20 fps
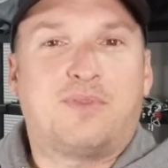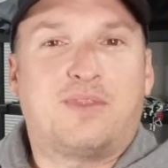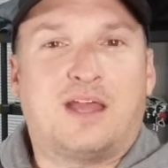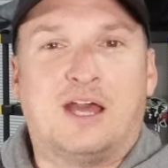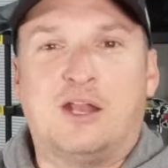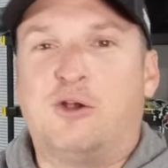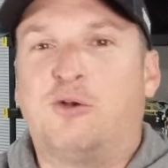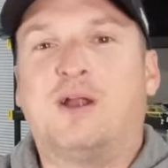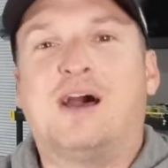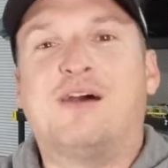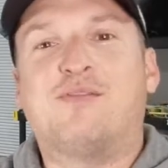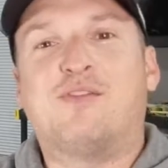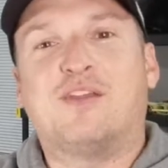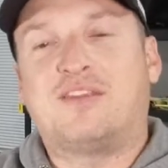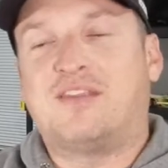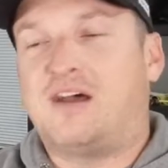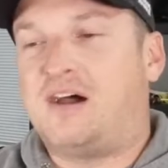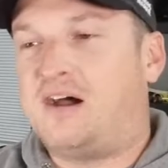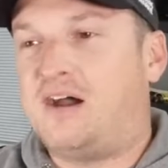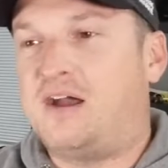I don't have the
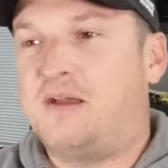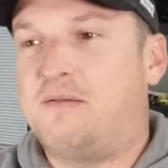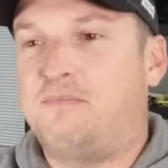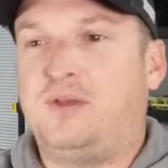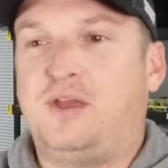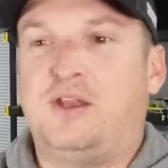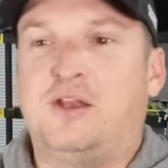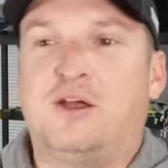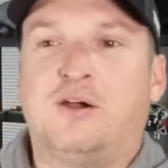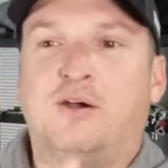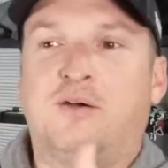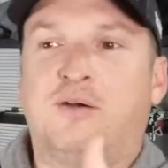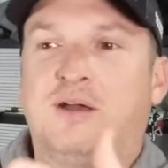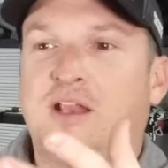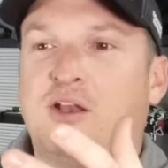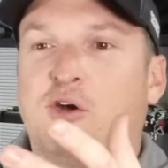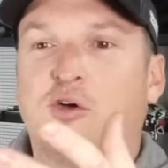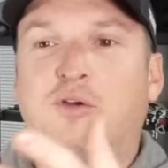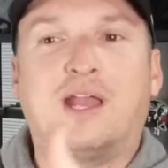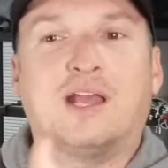time, I
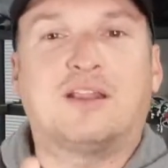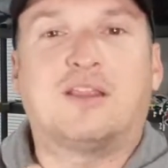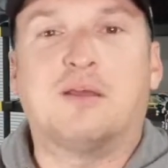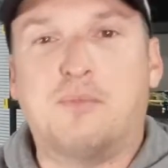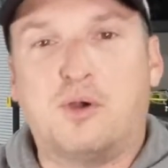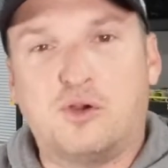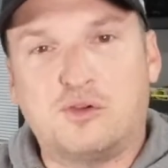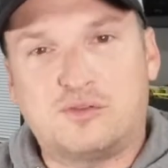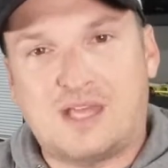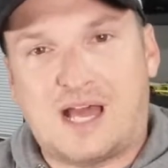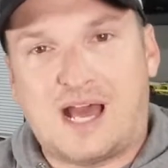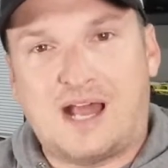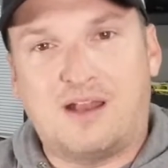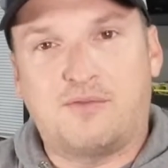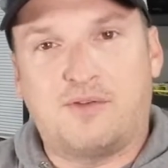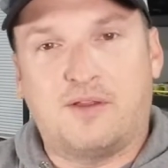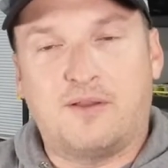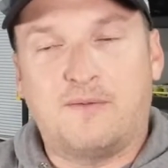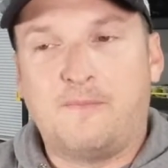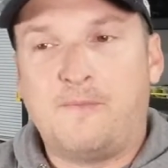don't get the most out of
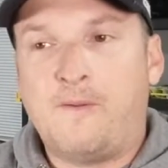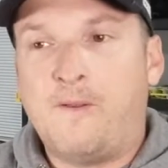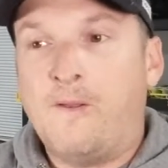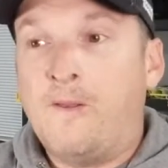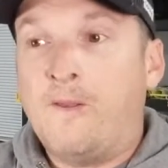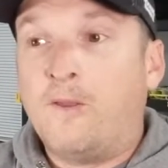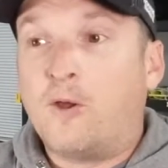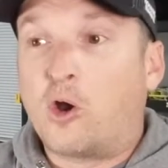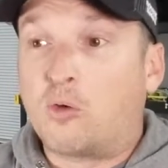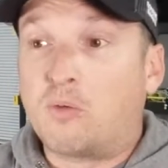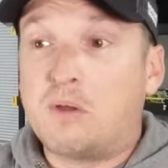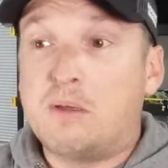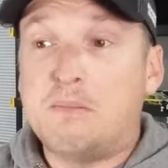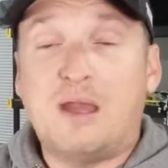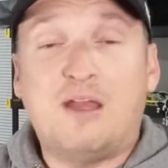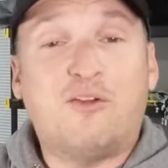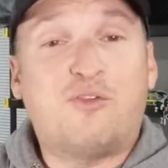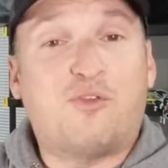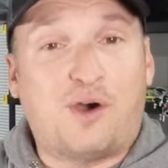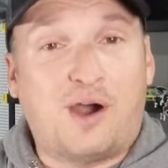it. Or we
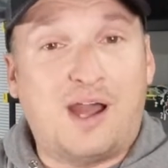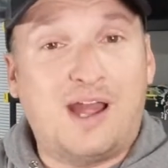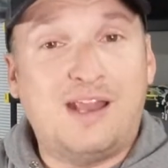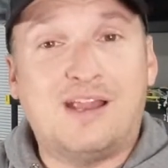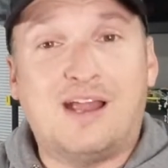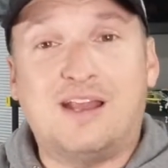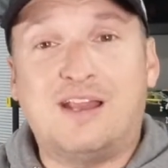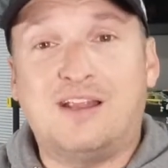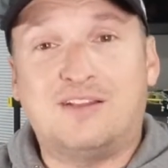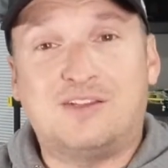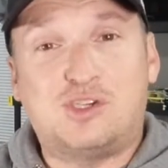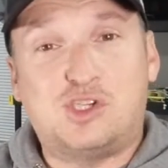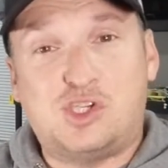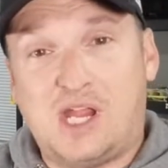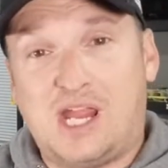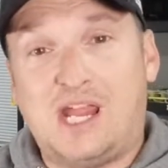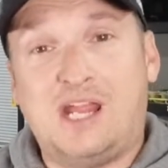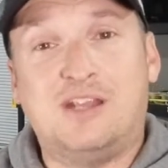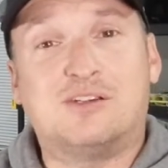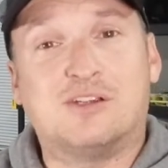may find that it
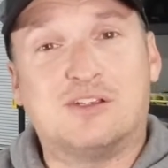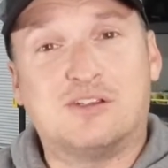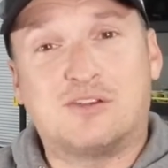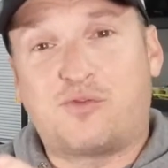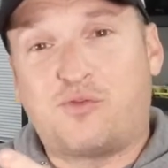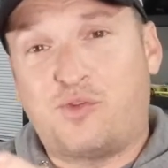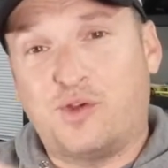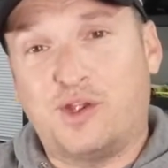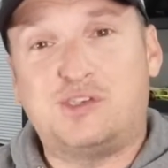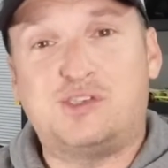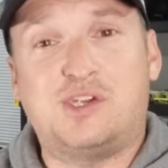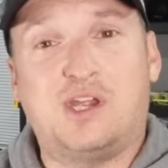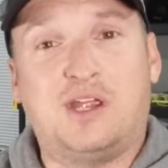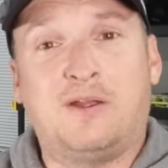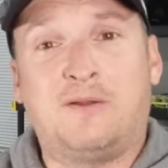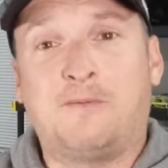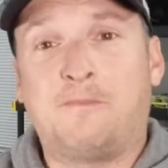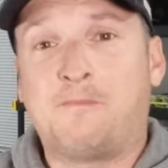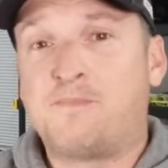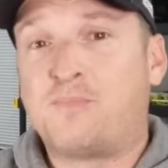changes
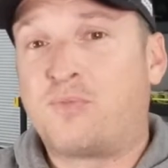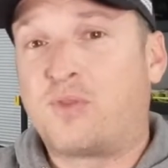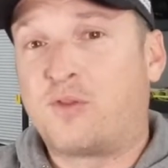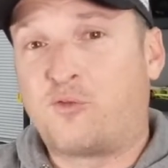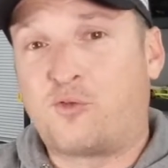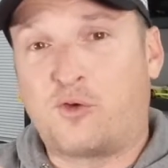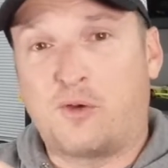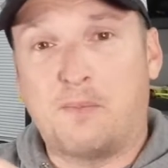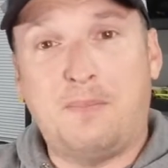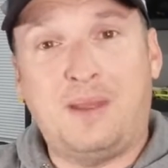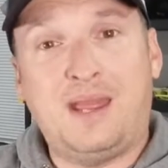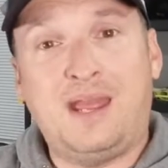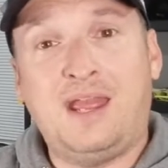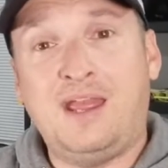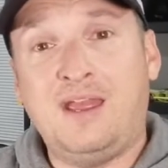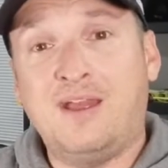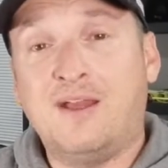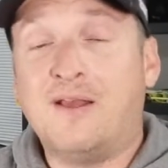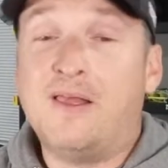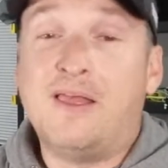fishing for
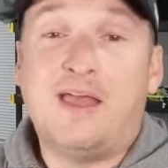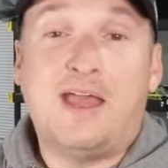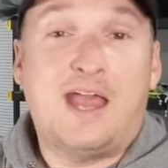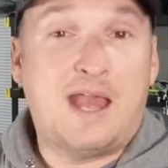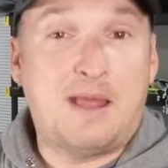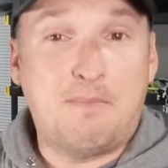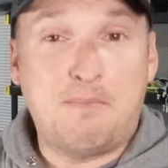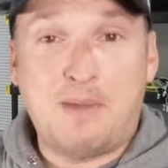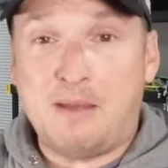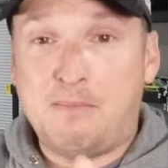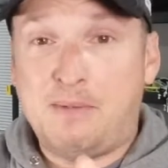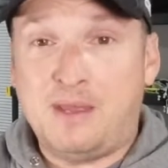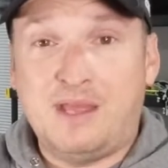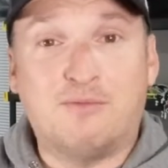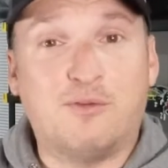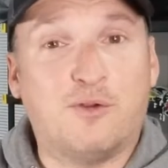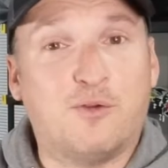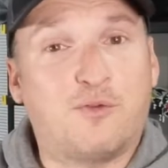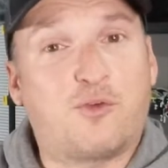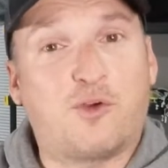me and maybe
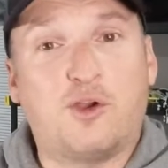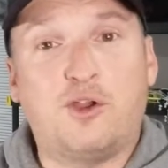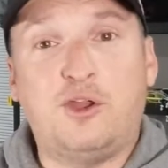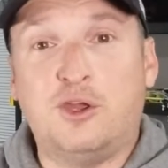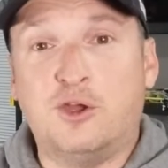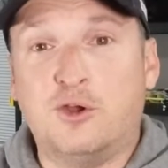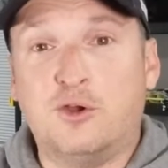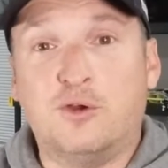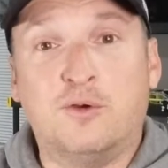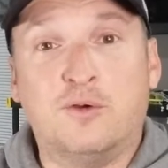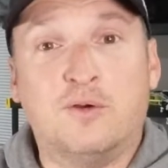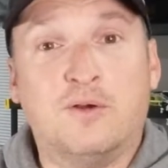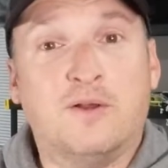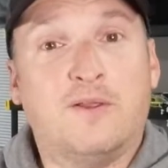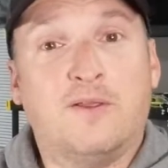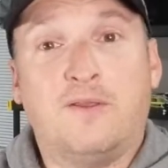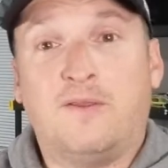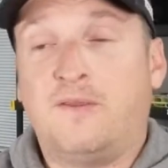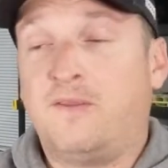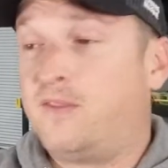even for you
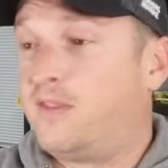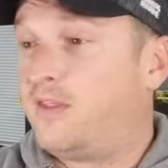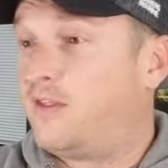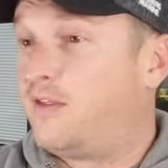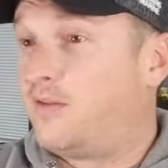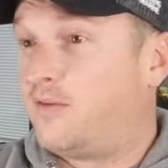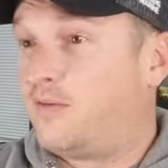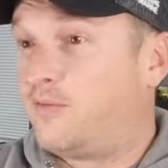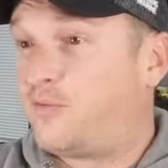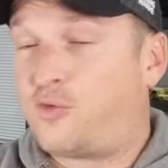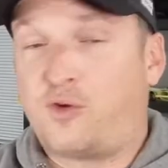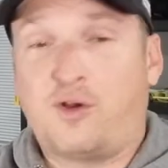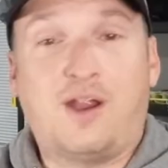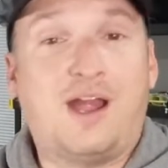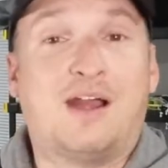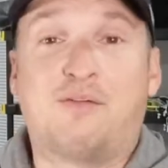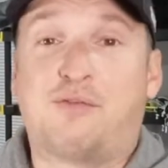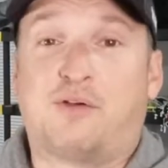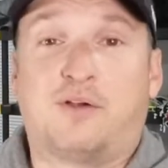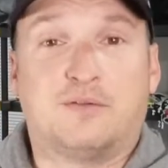
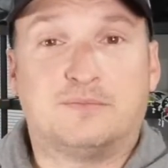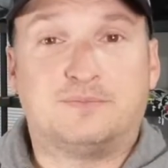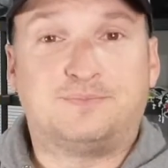forever.